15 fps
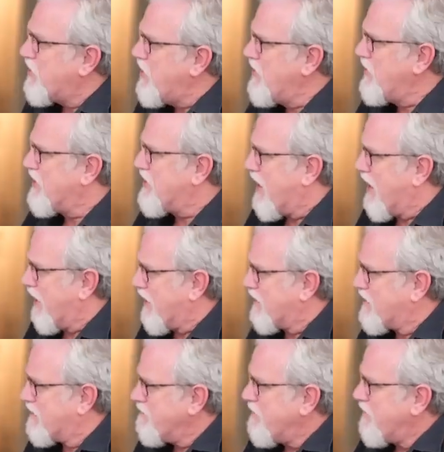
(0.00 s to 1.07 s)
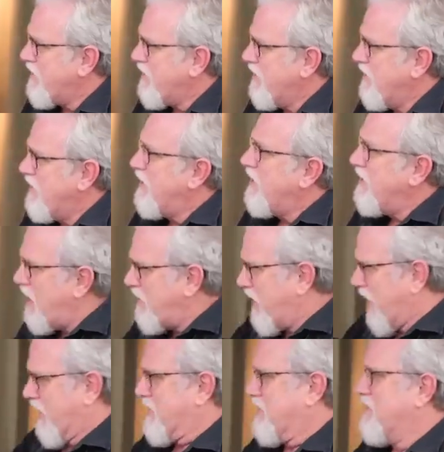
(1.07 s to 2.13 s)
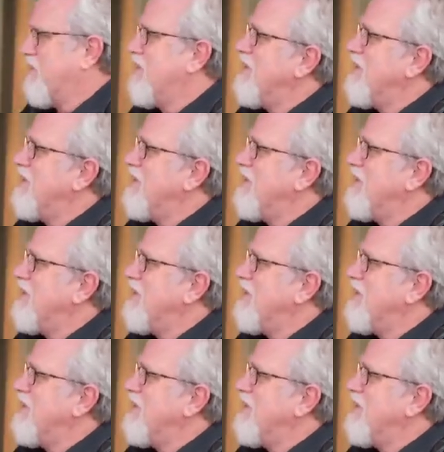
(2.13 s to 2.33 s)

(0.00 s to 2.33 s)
learn the dialects. Nonetheless,